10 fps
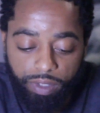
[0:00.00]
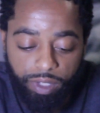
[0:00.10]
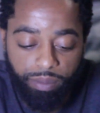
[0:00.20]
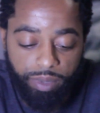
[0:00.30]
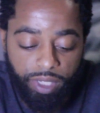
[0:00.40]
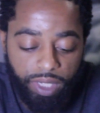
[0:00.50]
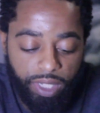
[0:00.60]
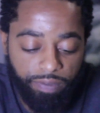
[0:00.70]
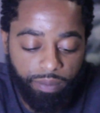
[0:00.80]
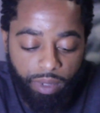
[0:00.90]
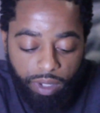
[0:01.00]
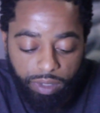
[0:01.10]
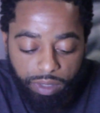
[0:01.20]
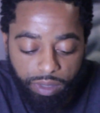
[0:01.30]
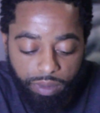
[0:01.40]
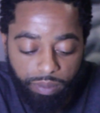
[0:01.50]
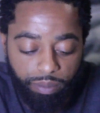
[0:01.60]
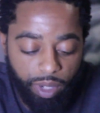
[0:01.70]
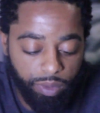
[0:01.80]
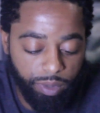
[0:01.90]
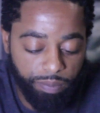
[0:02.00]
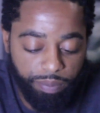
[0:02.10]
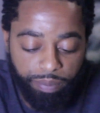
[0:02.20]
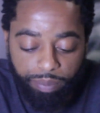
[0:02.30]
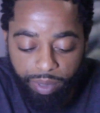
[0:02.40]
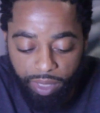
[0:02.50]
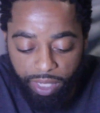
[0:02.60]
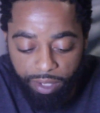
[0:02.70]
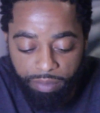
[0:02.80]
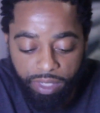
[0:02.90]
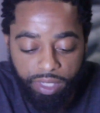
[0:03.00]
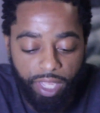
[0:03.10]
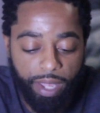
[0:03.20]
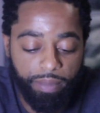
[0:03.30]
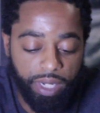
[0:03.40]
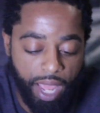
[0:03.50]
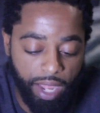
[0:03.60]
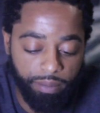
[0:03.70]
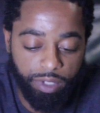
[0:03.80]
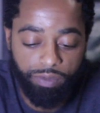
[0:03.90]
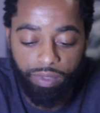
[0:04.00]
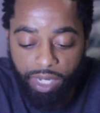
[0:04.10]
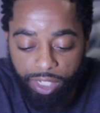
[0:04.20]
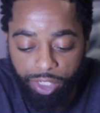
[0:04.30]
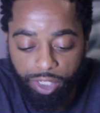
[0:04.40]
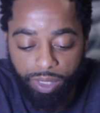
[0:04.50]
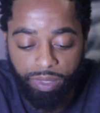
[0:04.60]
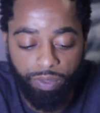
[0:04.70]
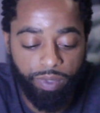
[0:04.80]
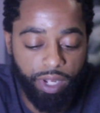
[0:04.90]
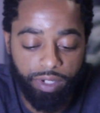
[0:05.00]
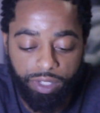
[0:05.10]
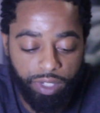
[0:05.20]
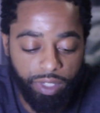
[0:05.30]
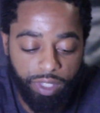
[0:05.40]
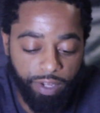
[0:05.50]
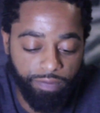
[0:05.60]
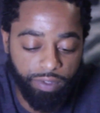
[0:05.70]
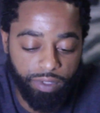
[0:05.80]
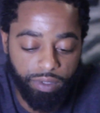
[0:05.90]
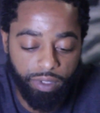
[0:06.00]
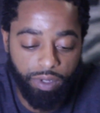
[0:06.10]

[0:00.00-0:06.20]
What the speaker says: to live amongst both polygamous and monogamous relationships, and we understood the difference.